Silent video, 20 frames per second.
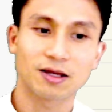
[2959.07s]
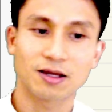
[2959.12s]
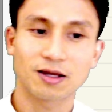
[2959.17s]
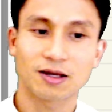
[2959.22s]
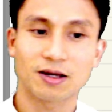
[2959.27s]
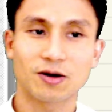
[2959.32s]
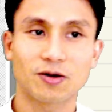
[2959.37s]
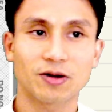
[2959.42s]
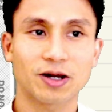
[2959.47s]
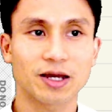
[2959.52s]

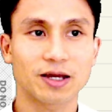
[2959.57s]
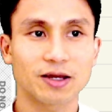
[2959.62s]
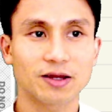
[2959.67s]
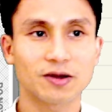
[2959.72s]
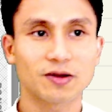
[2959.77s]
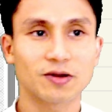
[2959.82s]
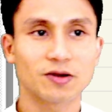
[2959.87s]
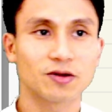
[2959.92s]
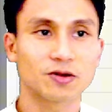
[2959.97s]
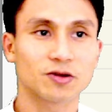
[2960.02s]
Okay?
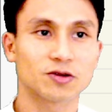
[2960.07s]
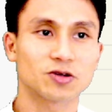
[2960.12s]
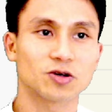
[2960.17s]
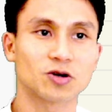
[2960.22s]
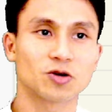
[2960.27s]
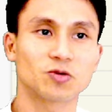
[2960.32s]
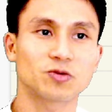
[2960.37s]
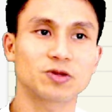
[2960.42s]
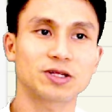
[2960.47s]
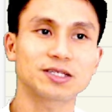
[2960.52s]

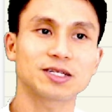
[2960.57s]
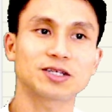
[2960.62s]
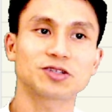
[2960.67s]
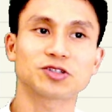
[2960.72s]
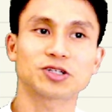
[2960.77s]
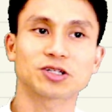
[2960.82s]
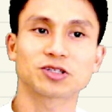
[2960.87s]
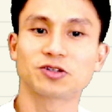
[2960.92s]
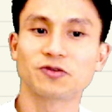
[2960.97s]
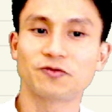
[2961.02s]
So this is
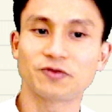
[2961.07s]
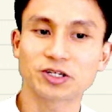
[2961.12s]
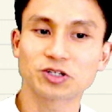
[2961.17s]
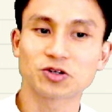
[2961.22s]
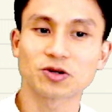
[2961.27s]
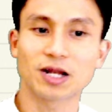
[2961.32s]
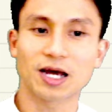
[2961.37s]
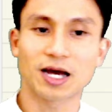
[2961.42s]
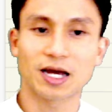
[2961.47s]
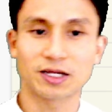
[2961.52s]
just to
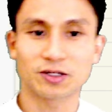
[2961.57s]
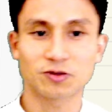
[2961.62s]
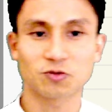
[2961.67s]
visualize